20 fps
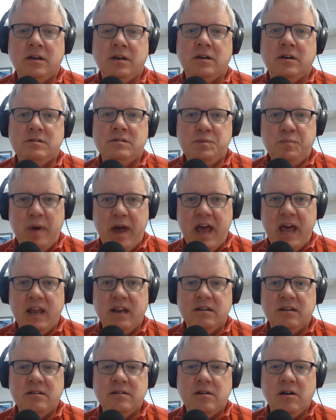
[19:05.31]

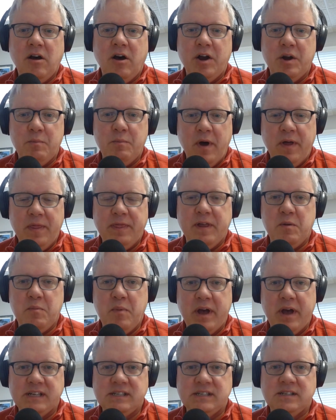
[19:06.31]
spend on a monthly
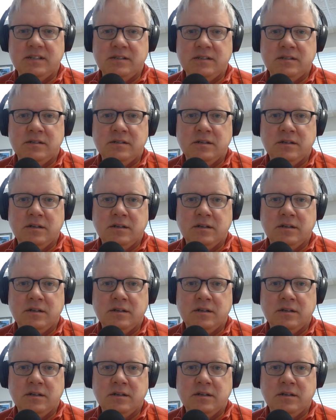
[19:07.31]
basis.